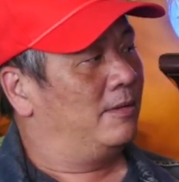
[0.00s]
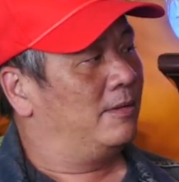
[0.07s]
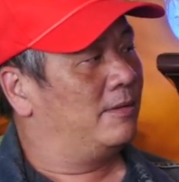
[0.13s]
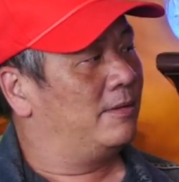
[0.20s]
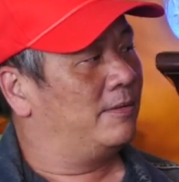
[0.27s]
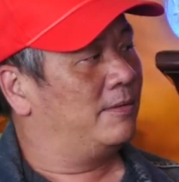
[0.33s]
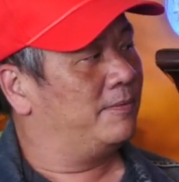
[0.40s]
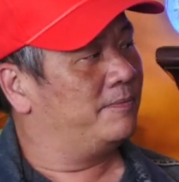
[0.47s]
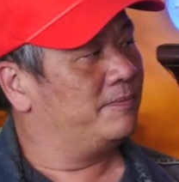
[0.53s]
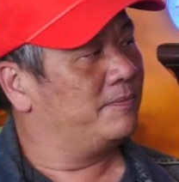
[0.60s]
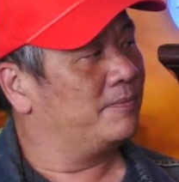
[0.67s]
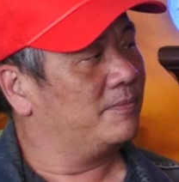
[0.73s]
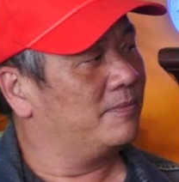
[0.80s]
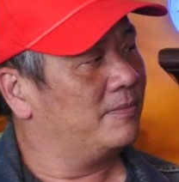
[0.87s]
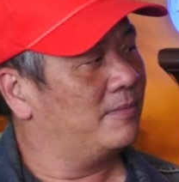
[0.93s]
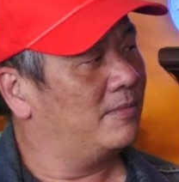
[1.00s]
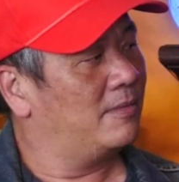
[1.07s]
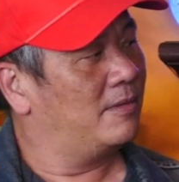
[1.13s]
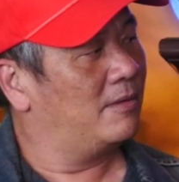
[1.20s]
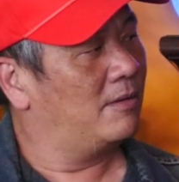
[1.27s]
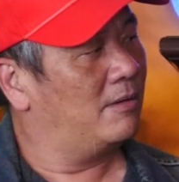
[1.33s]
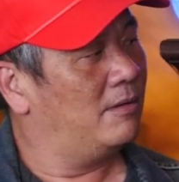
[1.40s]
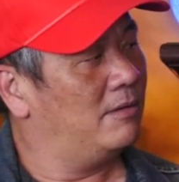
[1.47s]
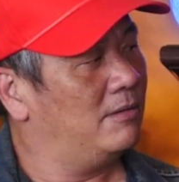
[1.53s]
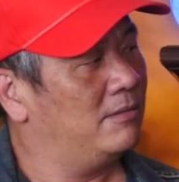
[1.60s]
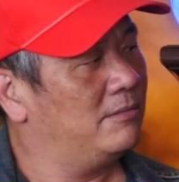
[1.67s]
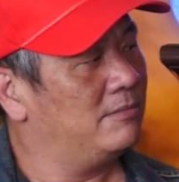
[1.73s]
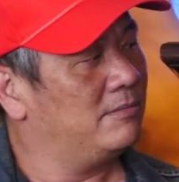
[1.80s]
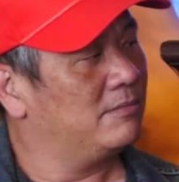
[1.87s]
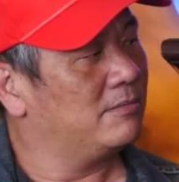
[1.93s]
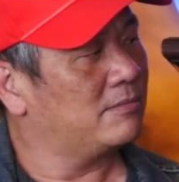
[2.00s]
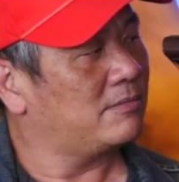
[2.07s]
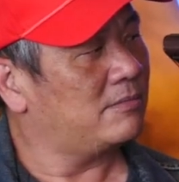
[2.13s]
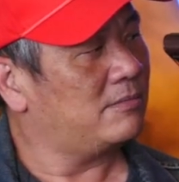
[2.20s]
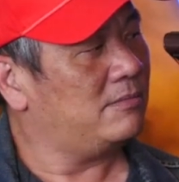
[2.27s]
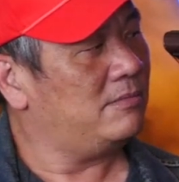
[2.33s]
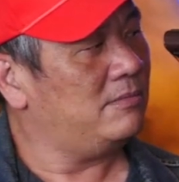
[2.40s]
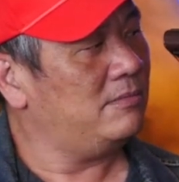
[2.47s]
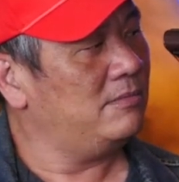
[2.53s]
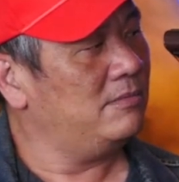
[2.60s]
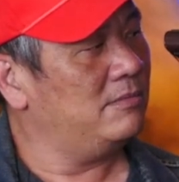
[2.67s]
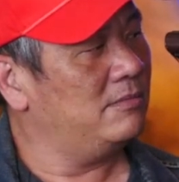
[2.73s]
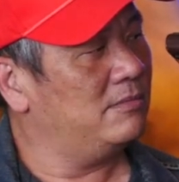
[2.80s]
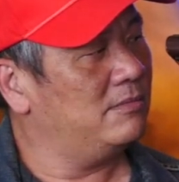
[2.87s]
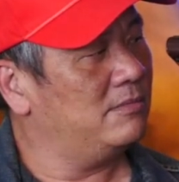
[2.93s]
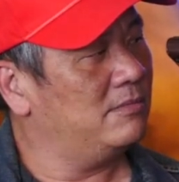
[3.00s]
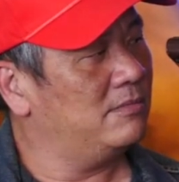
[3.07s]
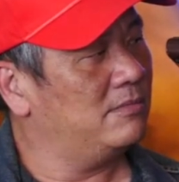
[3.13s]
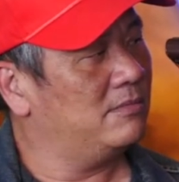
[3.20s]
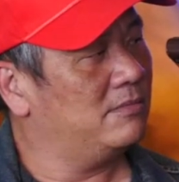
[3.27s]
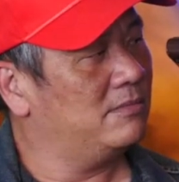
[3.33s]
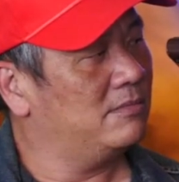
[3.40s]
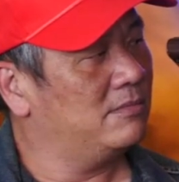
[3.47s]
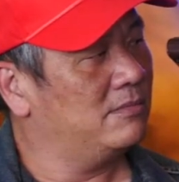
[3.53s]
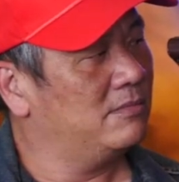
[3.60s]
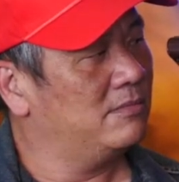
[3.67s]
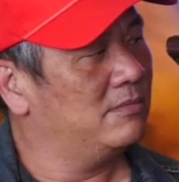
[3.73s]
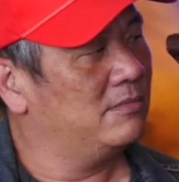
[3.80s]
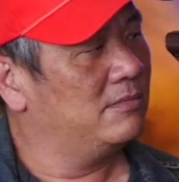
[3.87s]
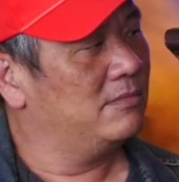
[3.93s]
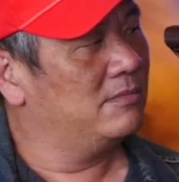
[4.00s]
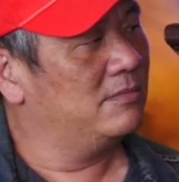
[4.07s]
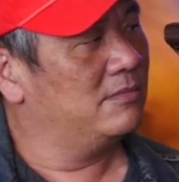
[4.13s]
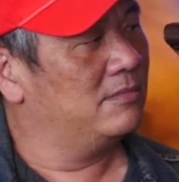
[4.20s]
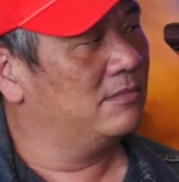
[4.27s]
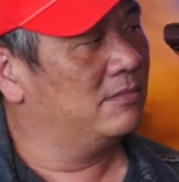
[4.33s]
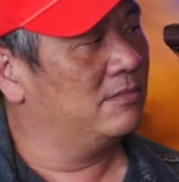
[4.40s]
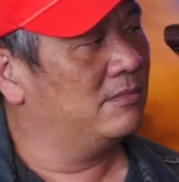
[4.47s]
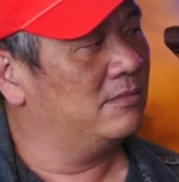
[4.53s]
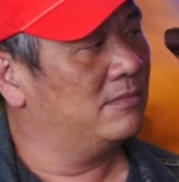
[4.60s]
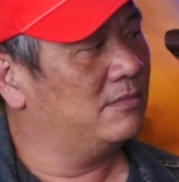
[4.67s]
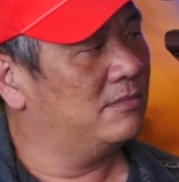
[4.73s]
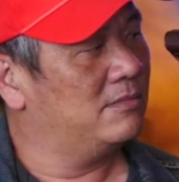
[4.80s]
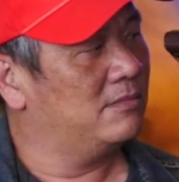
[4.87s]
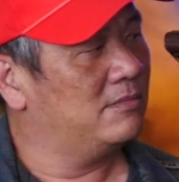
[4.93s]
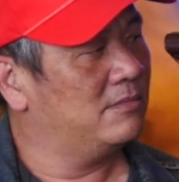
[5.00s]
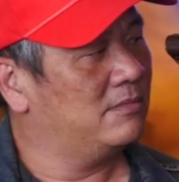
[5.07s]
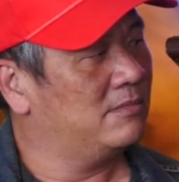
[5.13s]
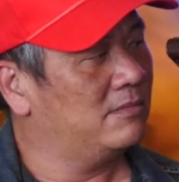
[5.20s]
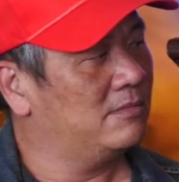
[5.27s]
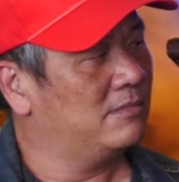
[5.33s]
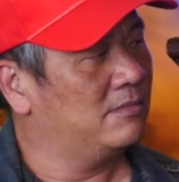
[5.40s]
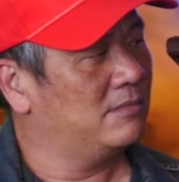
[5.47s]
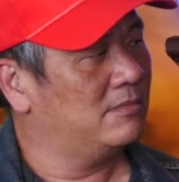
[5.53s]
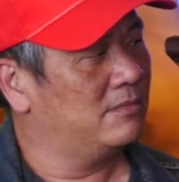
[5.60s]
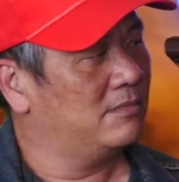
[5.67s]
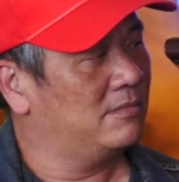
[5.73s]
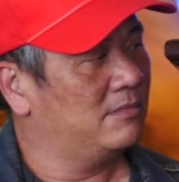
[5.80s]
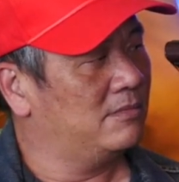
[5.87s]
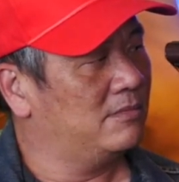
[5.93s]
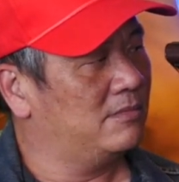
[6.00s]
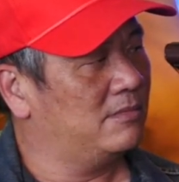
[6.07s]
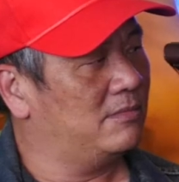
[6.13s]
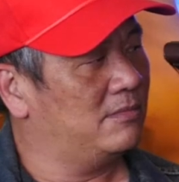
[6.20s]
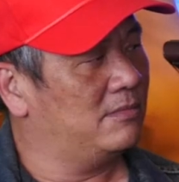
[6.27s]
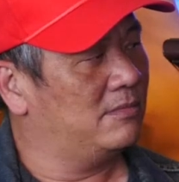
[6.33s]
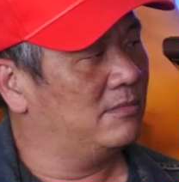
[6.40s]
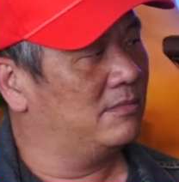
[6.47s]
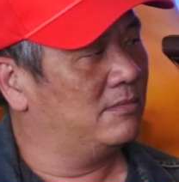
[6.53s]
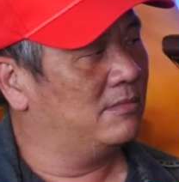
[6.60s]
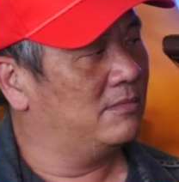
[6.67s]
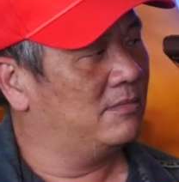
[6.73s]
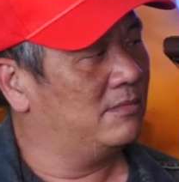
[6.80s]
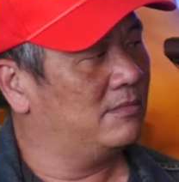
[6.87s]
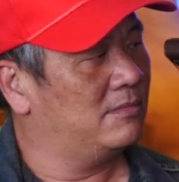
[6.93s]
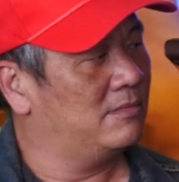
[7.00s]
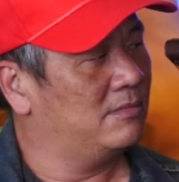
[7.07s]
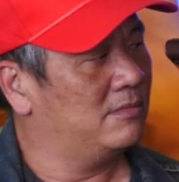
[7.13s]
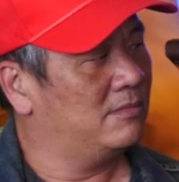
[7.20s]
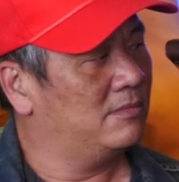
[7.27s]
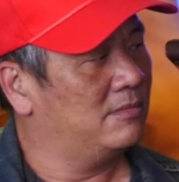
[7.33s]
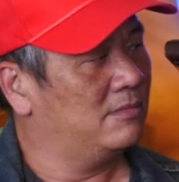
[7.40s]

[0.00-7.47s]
(not speaking)